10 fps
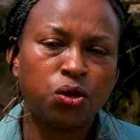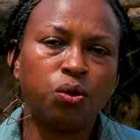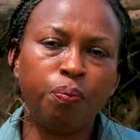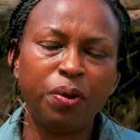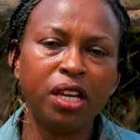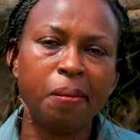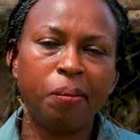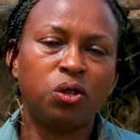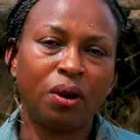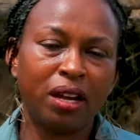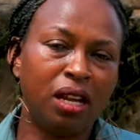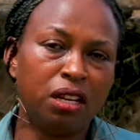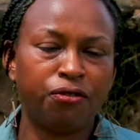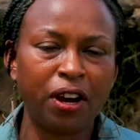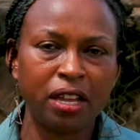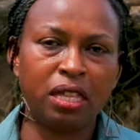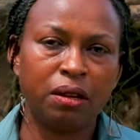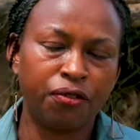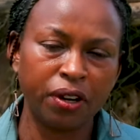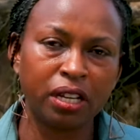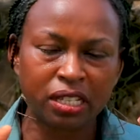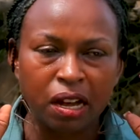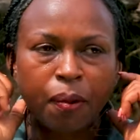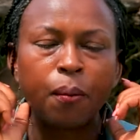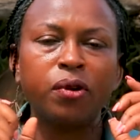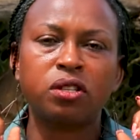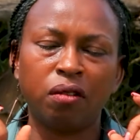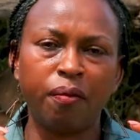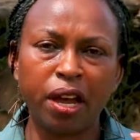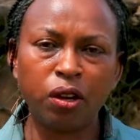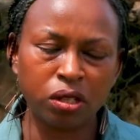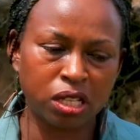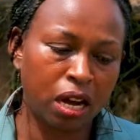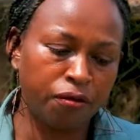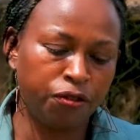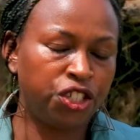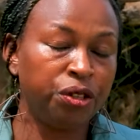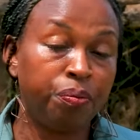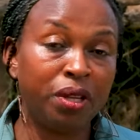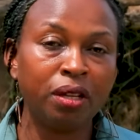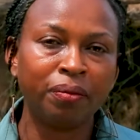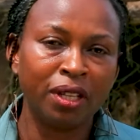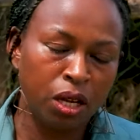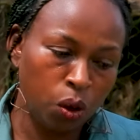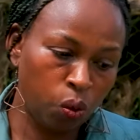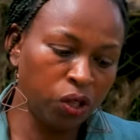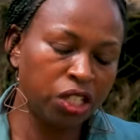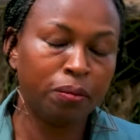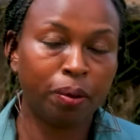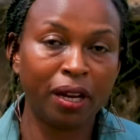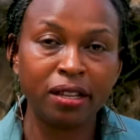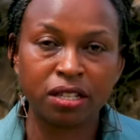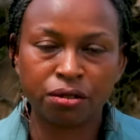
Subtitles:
to be able to identify them. For example, most of my goats have GB, which implies